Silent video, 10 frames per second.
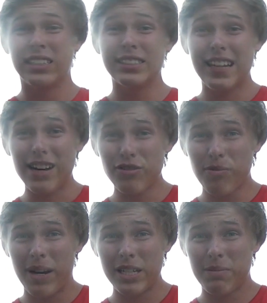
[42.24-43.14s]
Dex
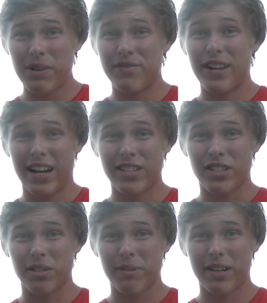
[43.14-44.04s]
reminds me of
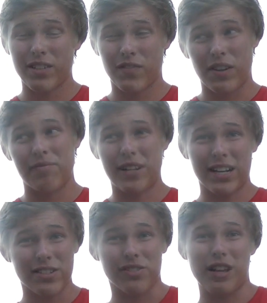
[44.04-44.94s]
Dexter because of
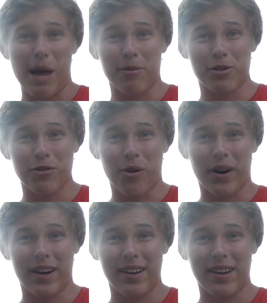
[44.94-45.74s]
Dexter's laboratory.